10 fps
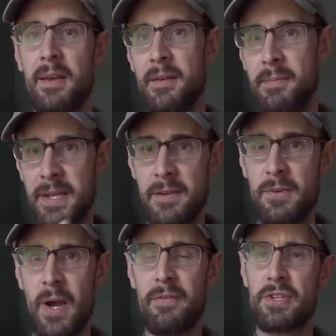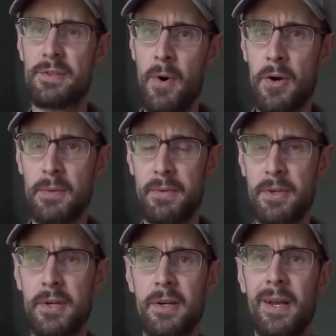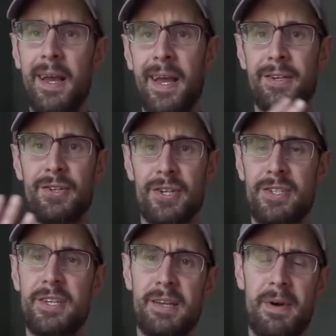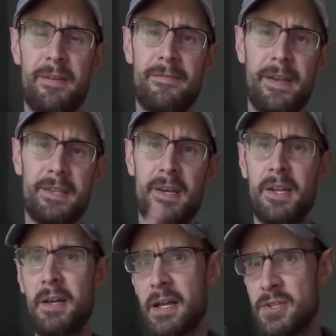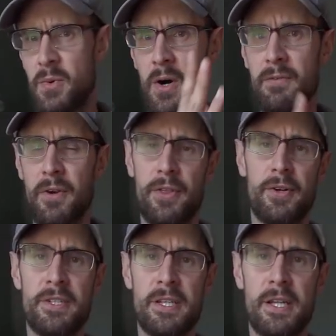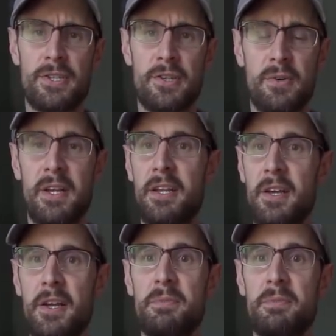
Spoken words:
Many of you have a small computer and you're just seeing my face on like a 12 or 13 inch screen.